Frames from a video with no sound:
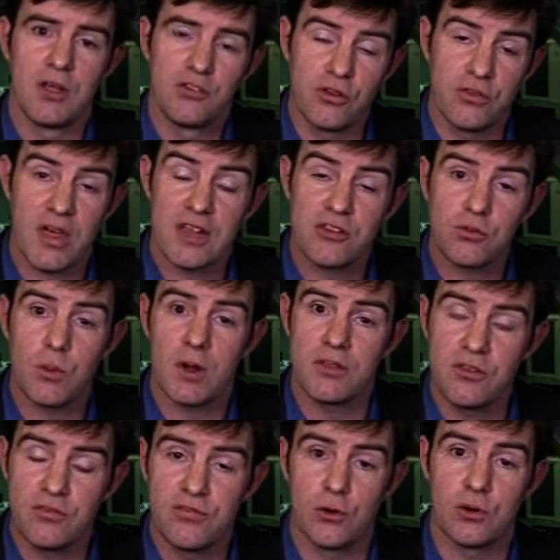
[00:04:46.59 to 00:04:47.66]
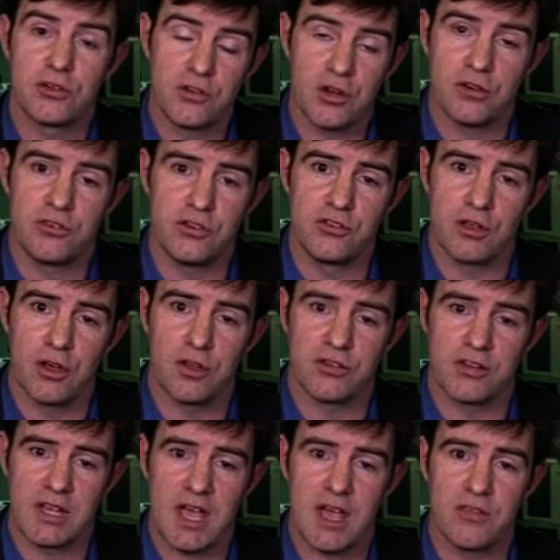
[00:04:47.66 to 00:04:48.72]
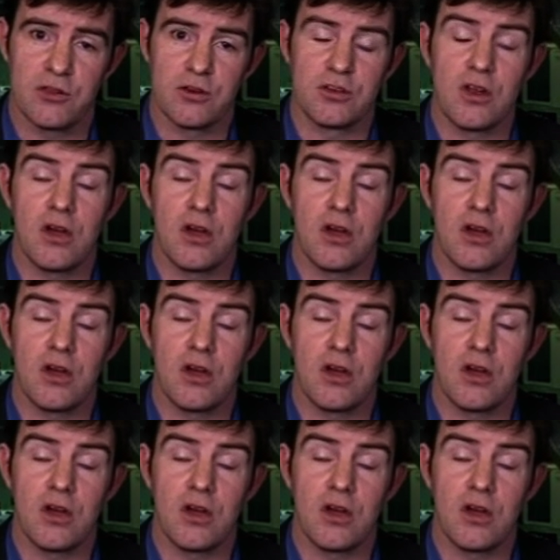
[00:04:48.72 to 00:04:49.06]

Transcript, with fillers: So that's why the four churches got together.